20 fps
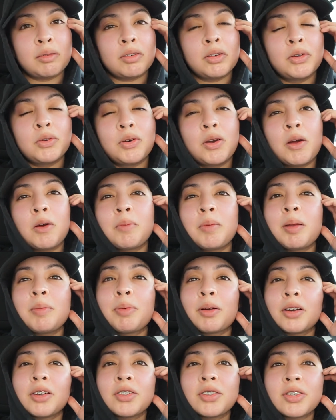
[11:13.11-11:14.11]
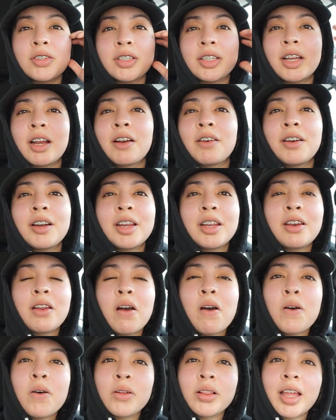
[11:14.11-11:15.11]
who know me personally already
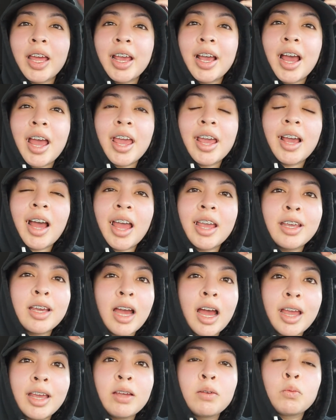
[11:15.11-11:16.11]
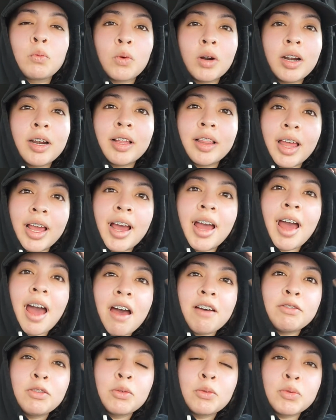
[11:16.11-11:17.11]
know, like, I can work. Like, I
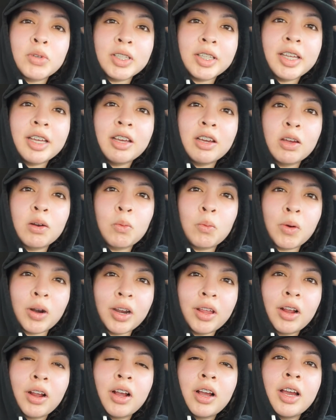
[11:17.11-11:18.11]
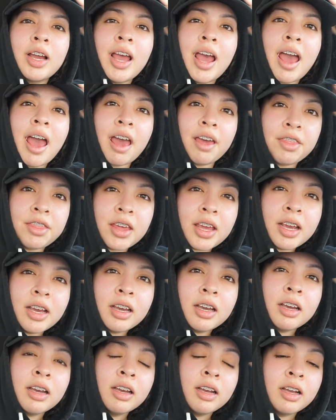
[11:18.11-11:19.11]
have a really good work ethic.
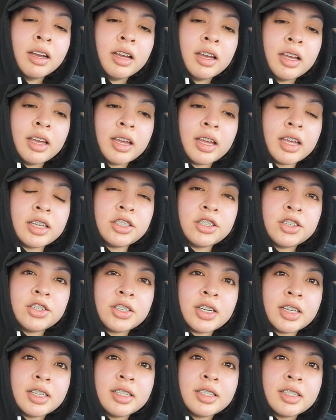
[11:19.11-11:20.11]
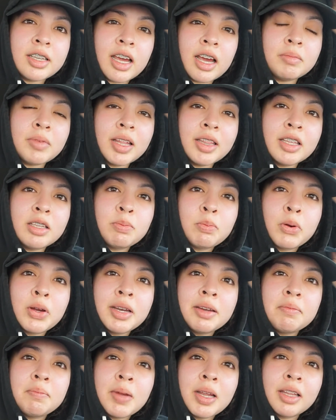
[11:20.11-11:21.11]
It's just at this
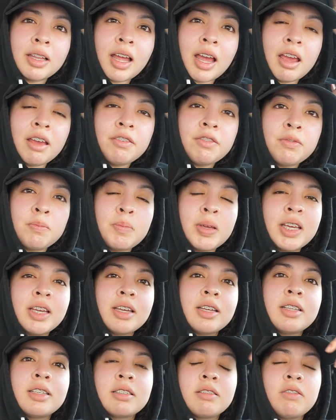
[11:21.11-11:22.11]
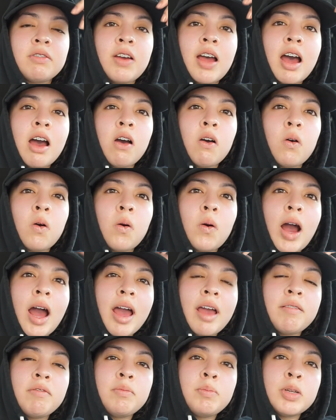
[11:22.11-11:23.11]
point of my life, because of how
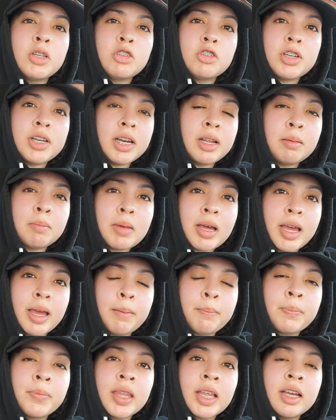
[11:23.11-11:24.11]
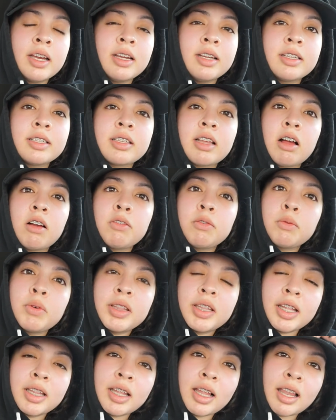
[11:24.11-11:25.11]
I've been treating myself
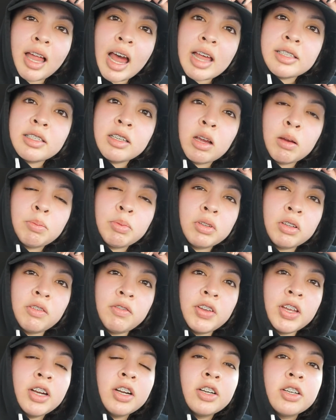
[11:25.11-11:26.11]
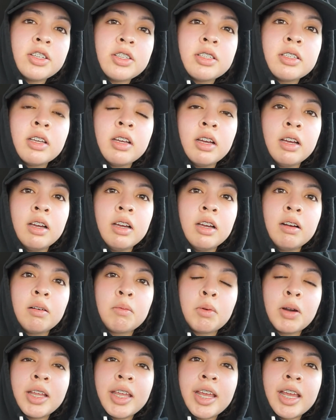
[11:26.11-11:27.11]
within the last couple of years,
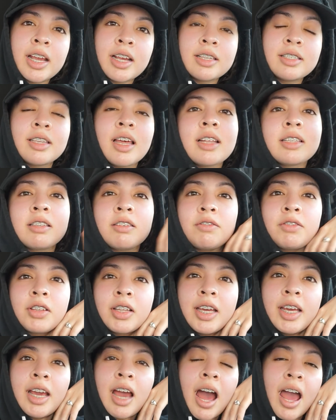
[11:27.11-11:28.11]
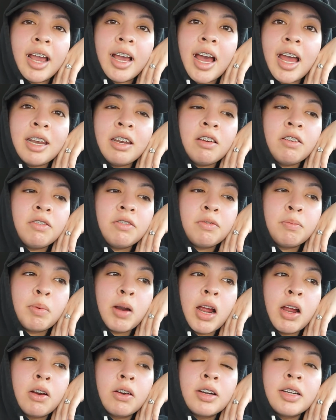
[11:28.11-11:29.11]
working excessively, I kind of
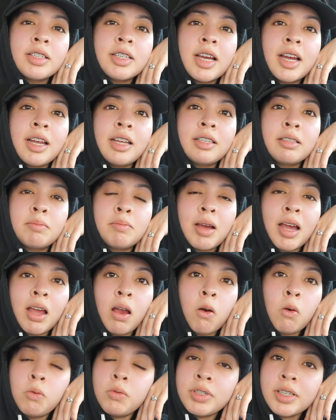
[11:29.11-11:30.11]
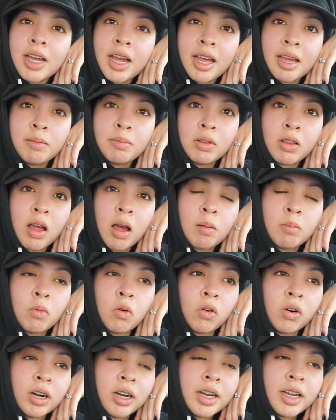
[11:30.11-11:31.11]
prioritize my own time a lot
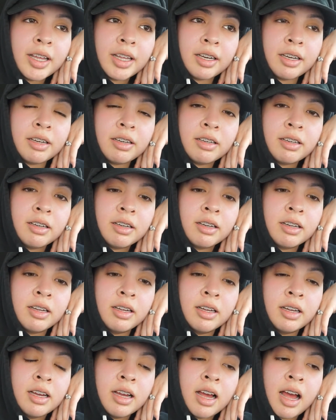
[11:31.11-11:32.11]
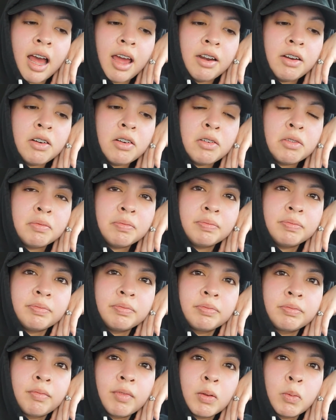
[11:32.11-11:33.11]
more, and I don't know.
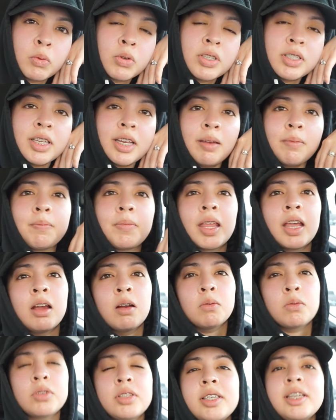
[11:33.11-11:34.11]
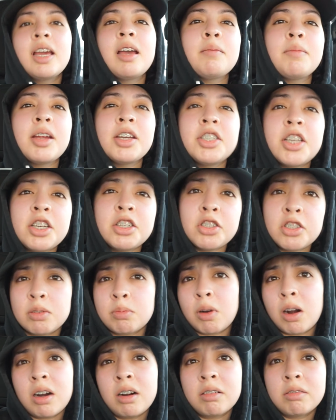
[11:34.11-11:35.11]
We'll see. I might change
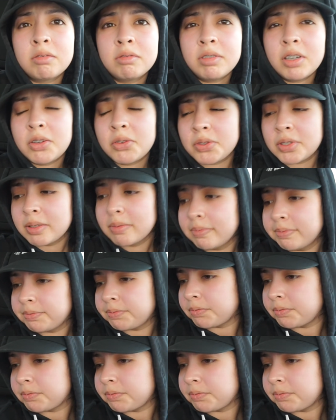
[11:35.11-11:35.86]
tomorrow. Who knows?